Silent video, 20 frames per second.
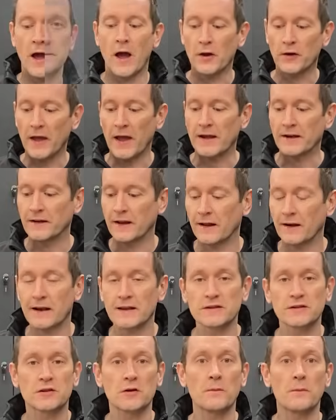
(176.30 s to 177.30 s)
Okay, now
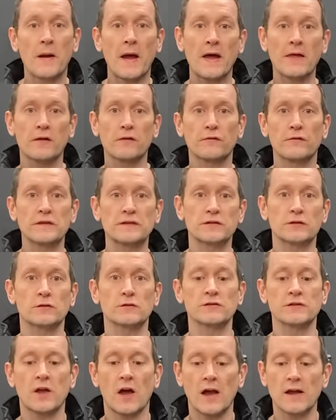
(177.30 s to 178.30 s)
let's compare the physical
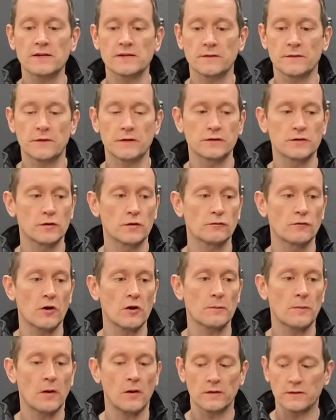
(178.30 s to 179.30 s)
size of the two
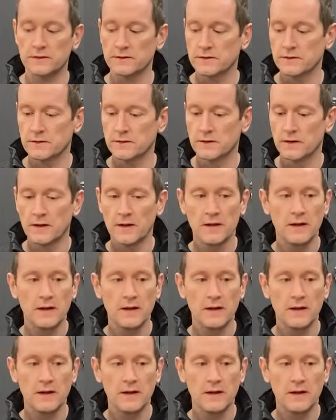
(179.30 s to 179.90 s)
robots.